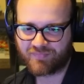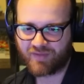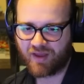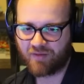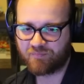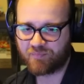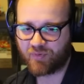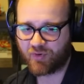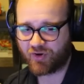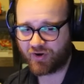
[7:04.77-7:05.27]

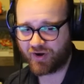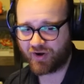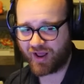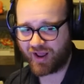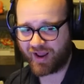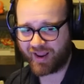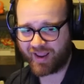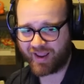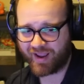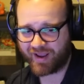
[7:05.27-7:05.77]
Hunter and
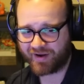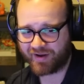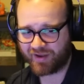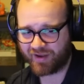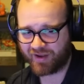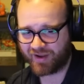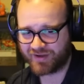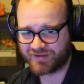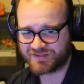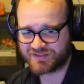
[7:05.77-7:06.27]
I
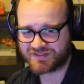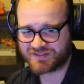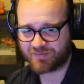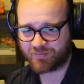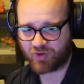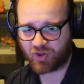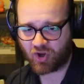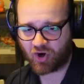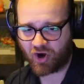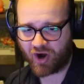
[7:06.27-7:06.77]
had
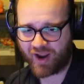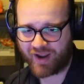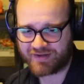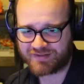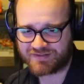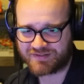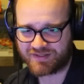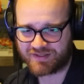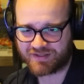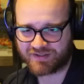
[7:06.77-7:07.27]
similar
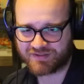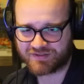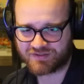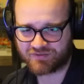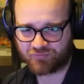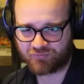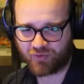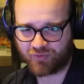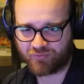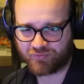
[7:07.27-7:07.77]
ideas
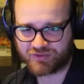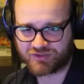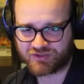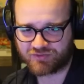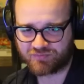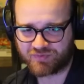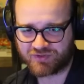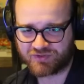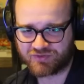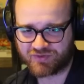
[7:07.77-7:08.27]
of what we should
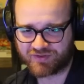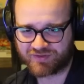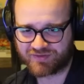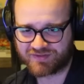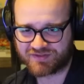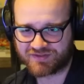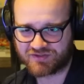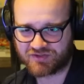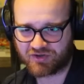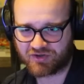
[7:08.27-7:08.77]
be doing
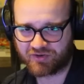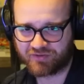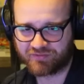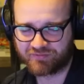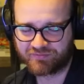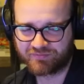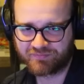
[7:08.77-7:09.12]
this turn.